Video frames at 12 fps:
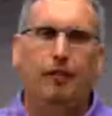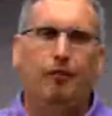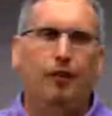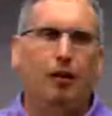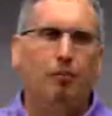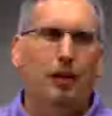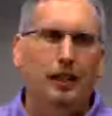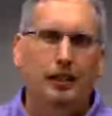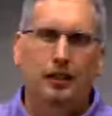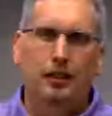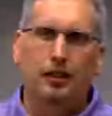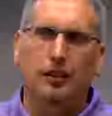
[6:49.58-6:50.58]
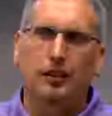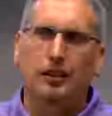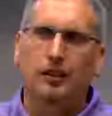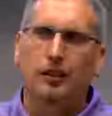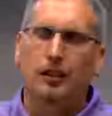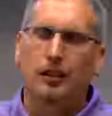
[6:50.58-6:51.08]
from my
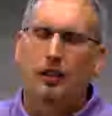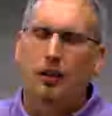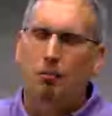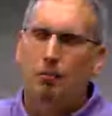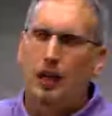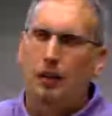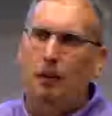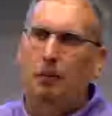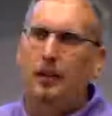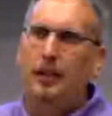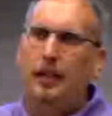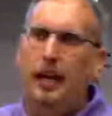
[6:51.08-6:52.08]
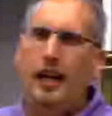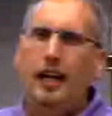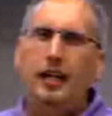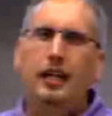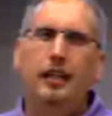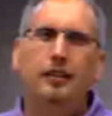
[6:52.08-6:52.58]
church, probably
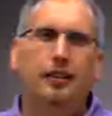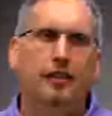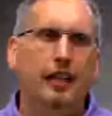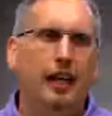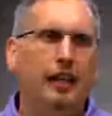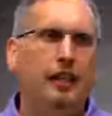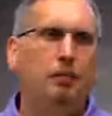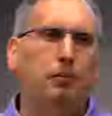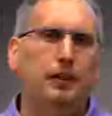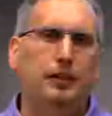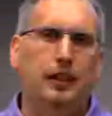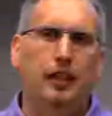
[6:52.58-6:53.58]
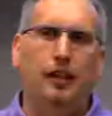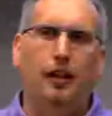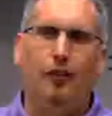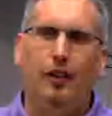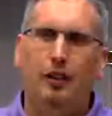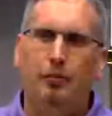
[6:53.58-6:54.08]
80 to 90%
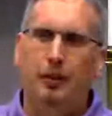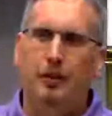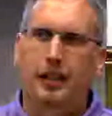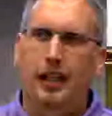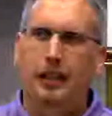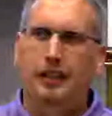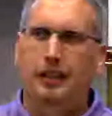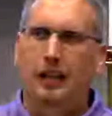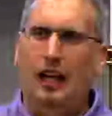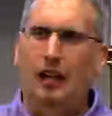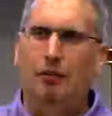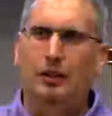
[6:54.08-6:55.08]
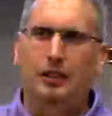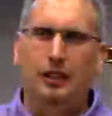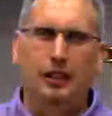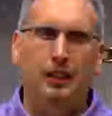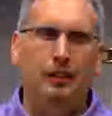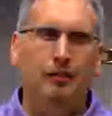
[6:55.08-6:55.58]
of the communication I
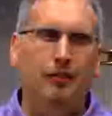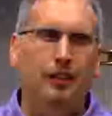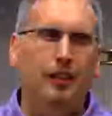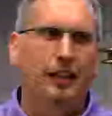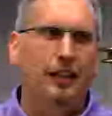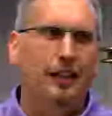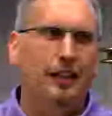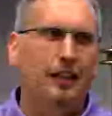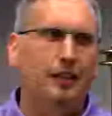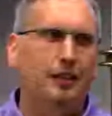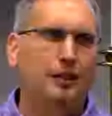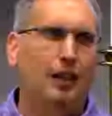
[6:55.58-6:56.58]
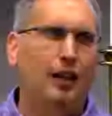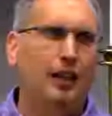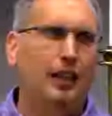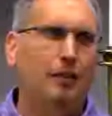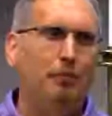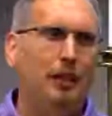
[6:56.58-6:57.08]
receive is
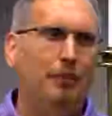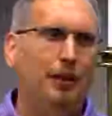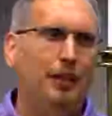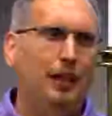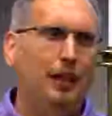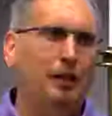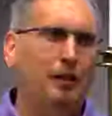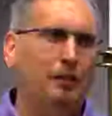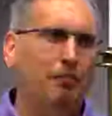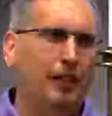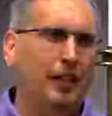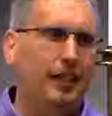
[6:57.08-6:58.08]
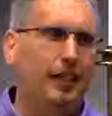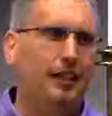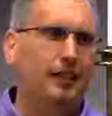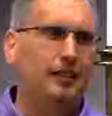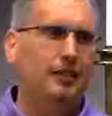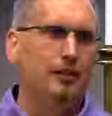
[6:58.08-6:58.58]
talking to me about getting my
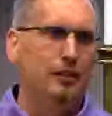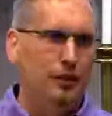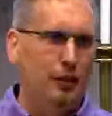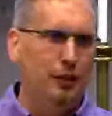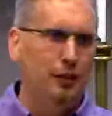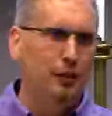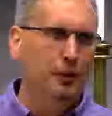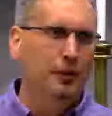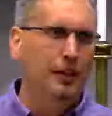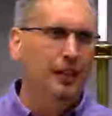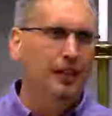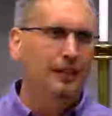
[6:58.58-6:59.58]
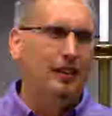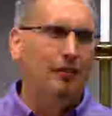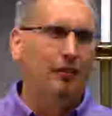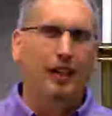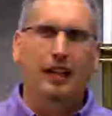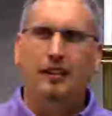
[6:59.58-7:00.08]
kids to
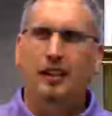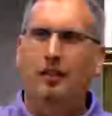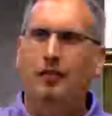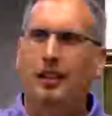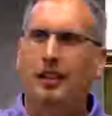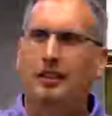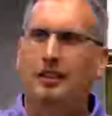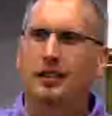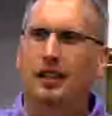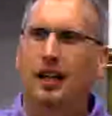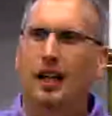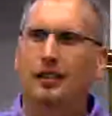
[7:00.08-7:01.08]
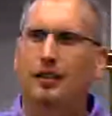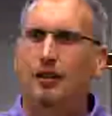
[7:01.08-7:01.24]
different activities and to